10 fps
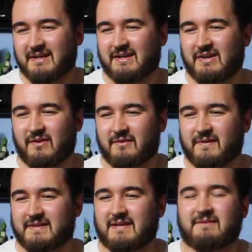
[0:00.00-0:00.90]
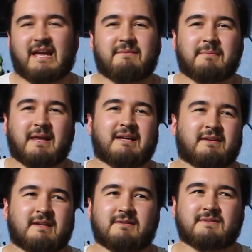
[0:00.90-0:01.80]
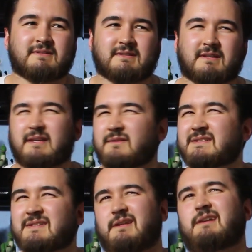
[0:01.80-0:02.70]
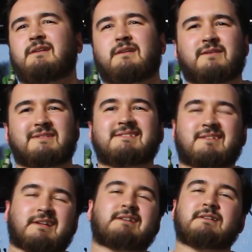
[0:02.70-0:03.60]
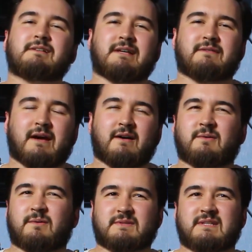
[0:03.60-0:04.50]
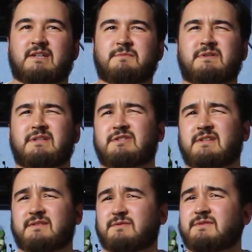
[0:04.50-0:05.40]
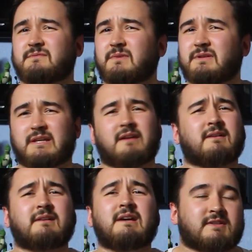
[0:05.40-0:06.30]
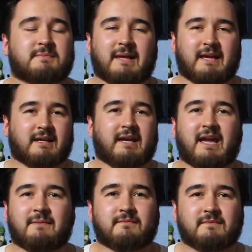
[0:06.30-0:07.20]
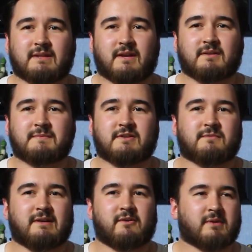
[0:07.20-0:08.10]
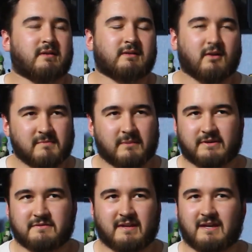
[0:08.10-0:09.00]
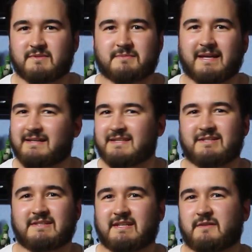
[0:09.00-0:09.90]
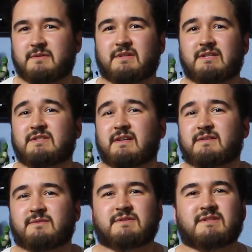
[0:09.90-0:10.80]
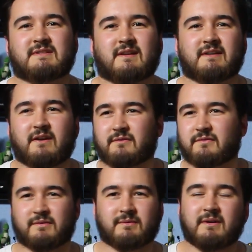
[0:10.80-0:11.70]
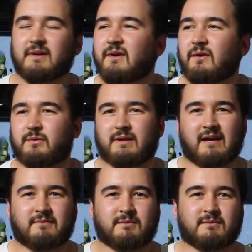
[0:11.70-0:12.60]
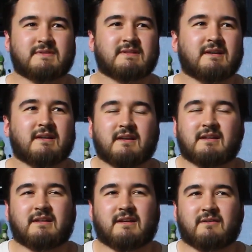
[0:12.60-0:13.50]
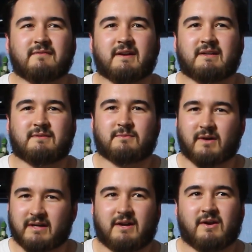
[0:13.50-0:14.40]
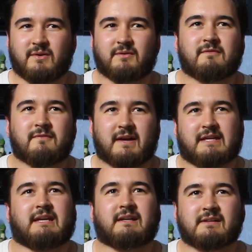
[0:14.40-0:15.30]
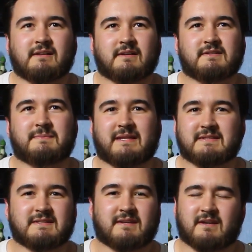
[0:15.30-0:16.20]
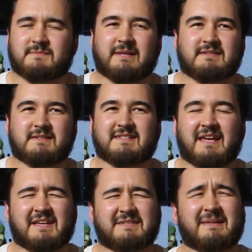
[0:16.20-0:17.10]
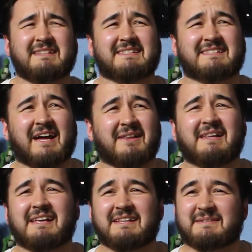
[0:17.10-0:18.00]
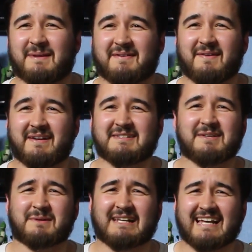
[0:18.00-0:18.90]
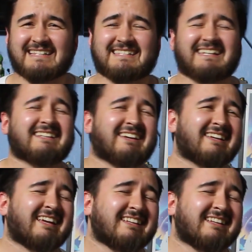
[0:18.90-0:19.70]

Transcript: You know, the first ever game I played, I think it was Sonic. Either that or it was Teenage Mutant Ninja Turtles, one or the other. Just playing a game, you know, especially my little brother, a lot of memories of him just playing Teenage Mutant Ninja Turtles, just like going through all the levels, you know, fighting the Rhino, fighting Splinter Cell, fighting Tom Clancy, like,